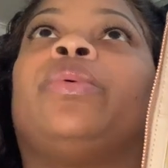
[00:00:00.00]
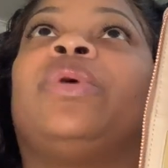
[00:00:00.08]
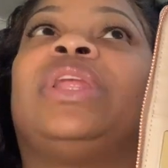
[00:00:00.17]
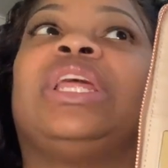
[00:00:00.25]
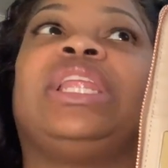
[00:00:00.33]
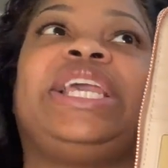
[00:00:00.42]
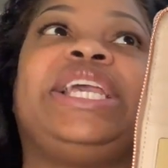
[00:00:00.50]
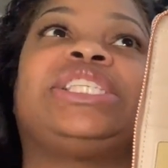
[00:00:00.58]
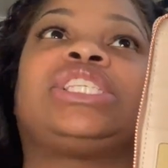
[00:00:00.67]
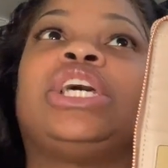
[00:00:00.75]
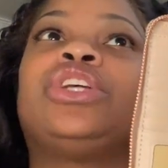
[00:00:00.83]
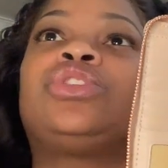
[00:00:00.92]
with at
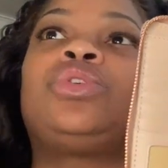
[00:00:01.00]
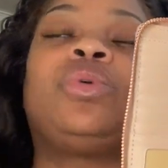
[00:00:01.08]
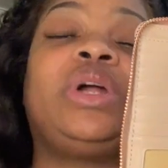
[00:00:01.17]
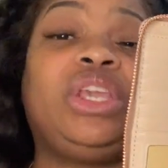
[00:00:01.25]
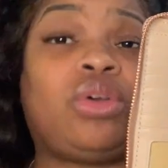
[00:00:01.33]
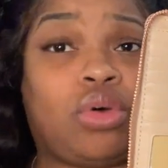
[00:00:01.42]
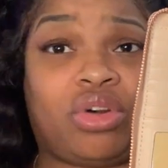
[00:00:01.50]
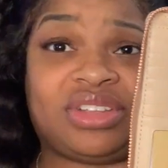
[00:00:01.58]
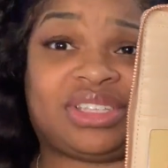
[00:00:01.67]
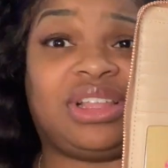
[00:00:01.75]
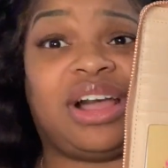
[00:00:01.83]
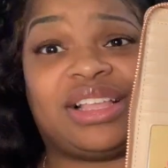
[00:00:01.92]
least 20 card
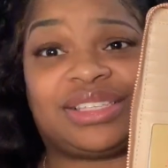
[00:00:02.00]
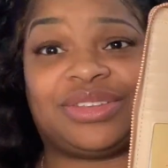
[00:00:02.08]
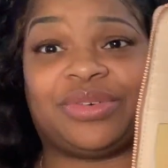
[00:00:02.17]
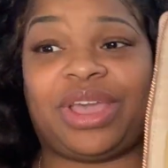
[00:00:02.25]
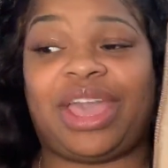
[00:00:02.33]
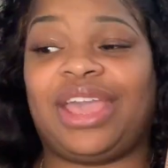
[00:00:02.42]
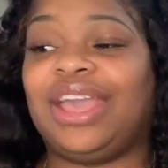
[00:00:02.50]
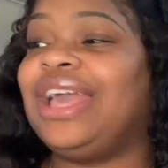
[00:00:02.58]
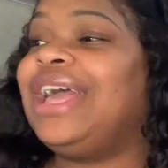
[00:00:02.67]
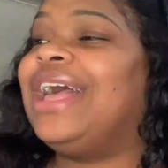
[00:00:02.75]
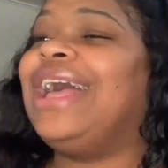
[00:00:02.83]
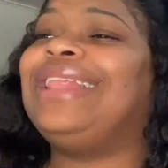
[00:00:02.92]
slots, okay?
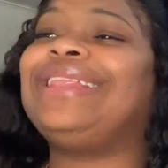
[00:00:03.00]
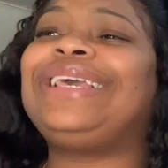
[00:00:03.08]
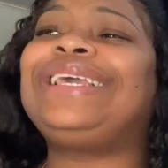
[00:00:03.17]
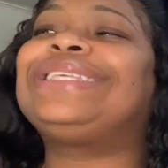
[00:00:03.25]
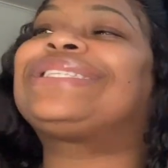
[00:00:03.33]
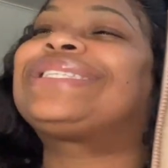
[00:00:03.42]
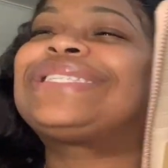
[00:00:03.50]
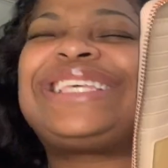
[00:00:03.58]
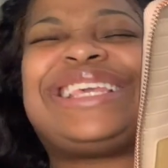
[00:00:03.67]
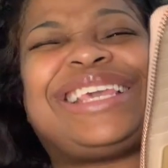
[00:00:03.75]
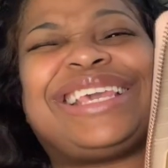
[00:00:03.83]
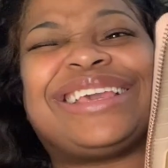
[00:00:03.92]
At least
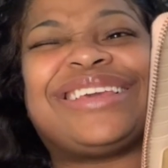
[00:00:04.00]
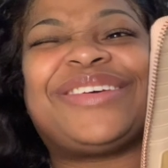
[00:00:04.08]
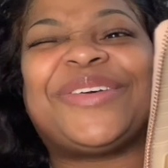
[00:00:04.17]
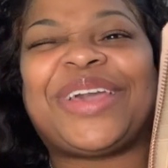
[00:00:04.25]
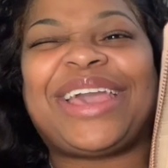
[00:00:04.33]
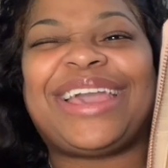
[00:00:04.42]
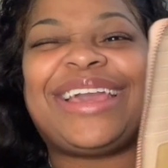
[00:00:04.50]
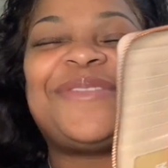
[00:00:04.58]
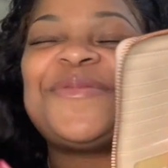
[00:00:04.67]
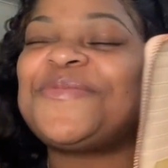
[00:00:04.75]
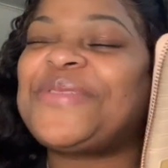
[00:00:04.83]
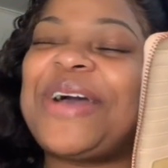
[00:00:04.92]
10, okay?
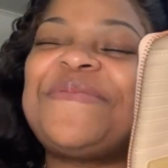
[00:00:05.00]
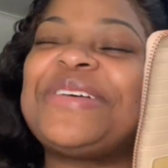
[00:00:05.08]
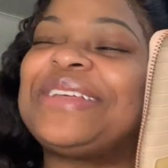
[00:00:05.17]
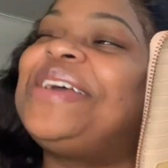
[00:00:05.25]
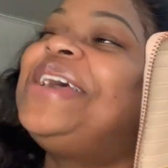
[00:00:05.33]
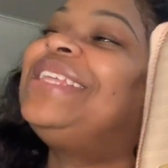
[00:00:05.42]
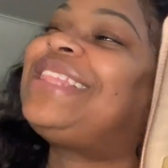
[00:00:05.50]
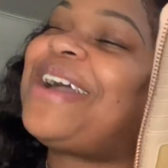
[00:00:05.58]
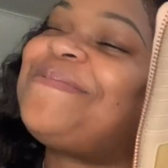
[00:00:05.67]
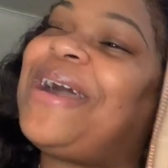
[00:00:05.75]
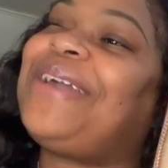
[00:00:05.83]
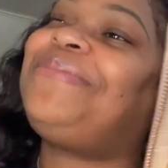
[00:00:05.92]
That
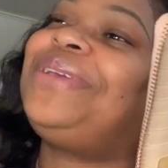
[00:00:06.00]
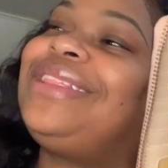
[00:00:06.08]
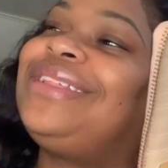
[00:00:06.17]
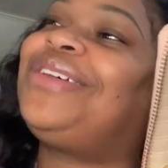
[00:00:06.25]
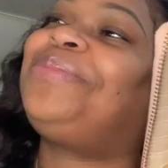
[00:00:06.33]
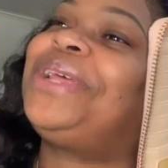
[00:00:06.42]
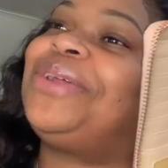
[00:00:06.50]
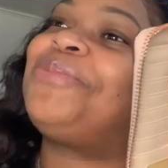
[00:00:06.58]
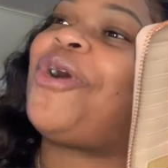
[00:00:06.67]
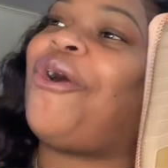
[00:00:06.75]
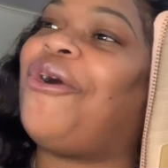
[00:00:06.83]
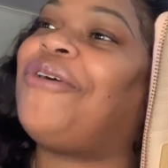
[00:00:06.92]
might be a little bit
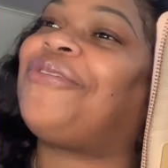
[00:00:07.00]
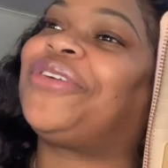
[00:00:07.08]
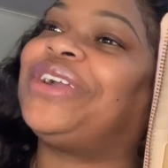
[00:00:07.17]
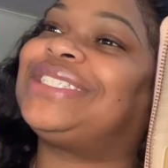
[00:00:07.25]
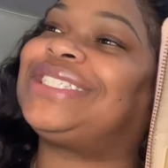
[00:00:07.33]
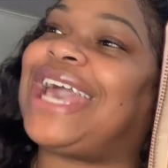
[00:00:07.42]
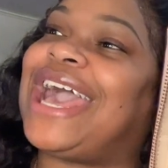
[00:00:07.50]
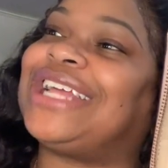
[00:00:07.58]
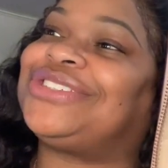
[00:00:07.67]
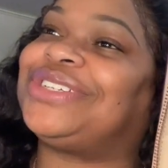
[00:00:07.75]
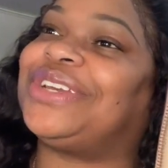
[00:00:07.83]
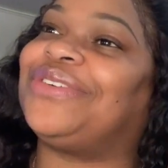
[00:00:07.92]

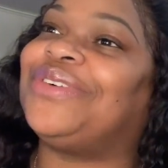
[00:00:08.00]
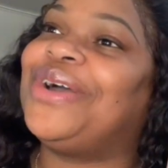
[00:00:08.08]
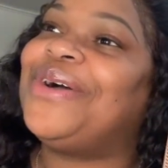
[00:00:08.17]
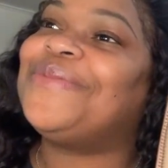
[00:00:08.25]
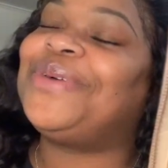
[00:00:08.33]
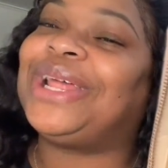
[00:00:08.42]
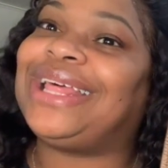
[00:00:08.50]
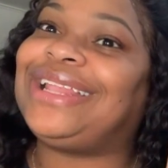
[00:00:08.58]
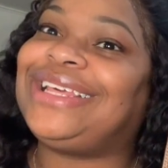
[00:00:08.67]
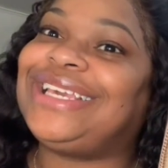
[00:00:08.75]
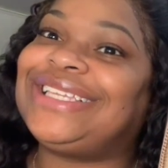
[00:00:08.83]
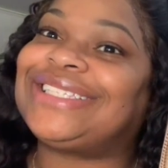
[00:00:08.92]
over-exaggerative, but at
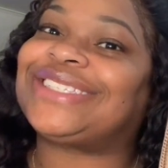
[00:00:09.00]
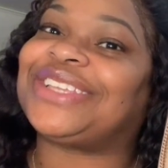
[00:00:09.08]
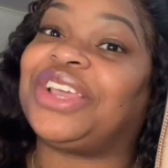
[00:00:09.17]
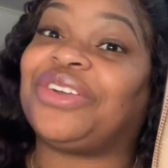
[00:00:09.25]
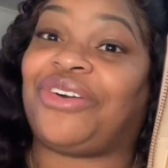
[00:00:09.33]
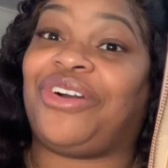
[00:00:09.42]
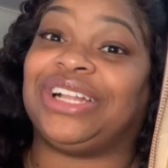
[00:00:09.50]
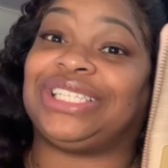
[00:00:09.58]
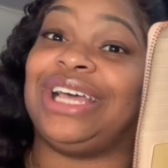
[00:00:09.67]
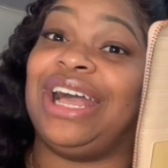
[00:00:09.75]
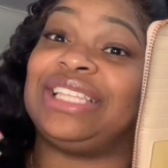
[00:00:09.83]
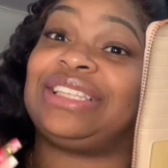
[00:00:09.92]
least 10 card
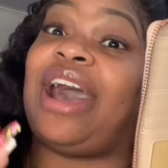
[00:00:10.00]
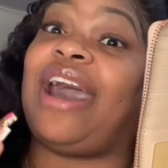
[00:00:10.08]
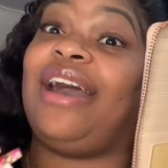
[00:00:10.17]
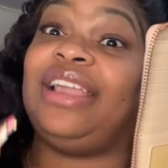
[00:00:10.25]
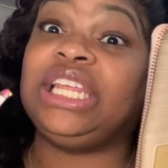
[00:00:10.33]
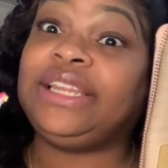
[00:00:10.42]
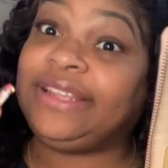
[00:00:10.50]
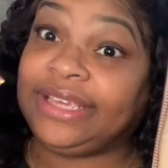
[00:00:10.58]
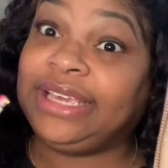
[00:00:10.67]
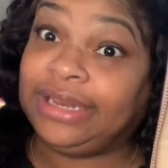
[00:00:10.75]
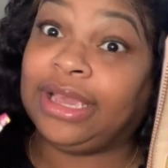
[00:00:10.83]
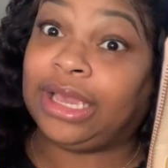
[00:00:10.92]
slots. I
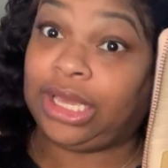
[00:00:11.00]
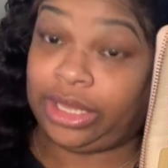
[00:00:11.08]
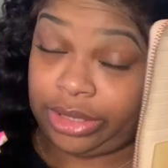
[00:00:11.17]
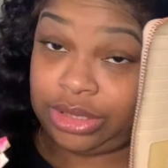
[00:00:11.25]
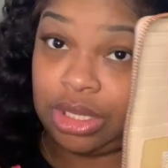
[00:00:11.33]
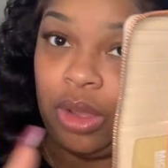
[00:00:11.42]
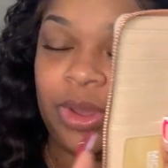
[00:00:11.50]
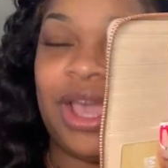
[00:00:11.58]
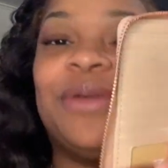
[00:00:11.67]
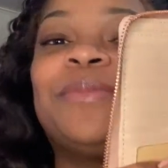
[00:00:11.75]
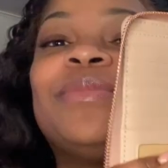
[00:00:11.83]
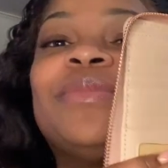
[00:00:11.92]
need it, okay?